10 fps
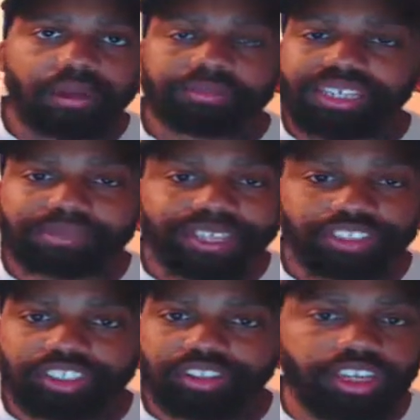teams that
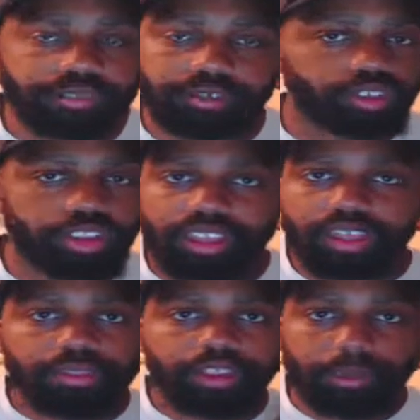just can
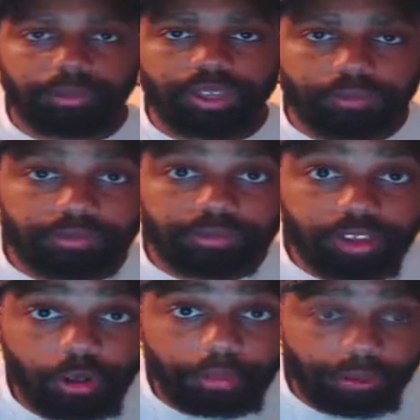you
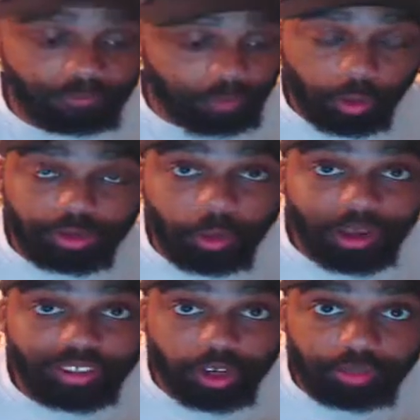know, put 40
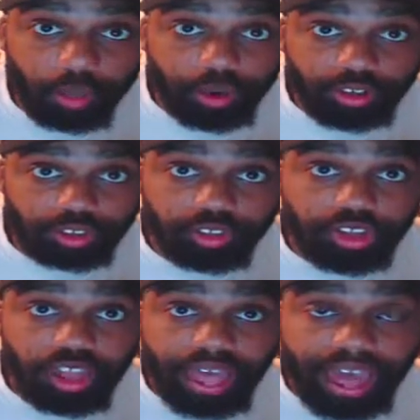points on the board on you
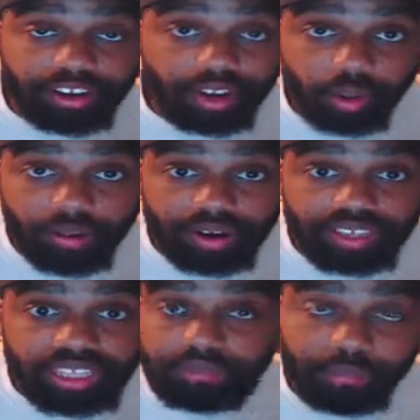out of nowhere,
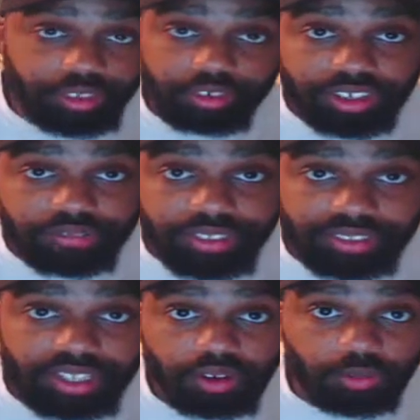even with your
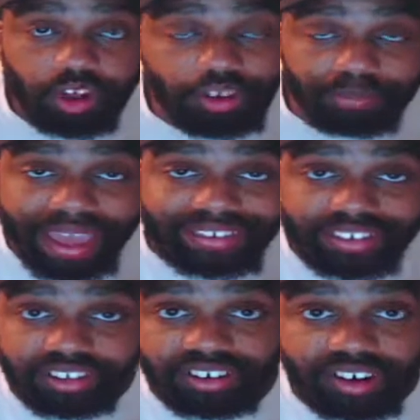defense. We're talking Madden
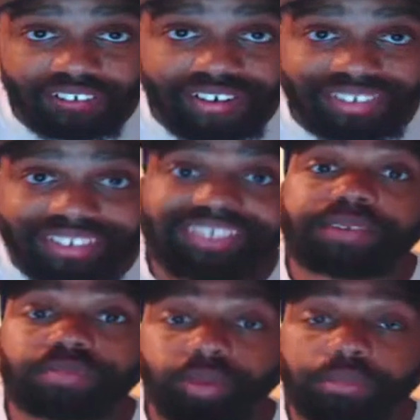here, all right? These
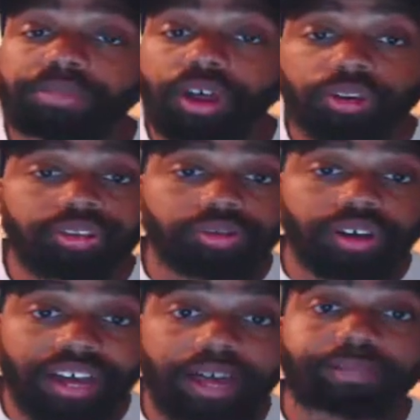teams will blow you
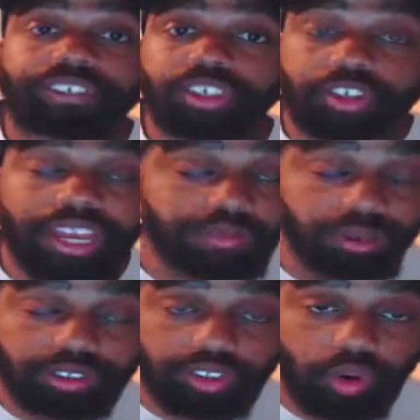up, and so you got to be
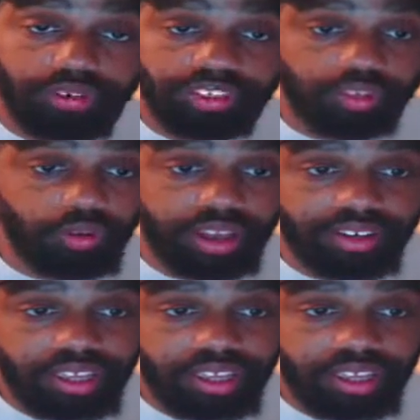able to score with the squad.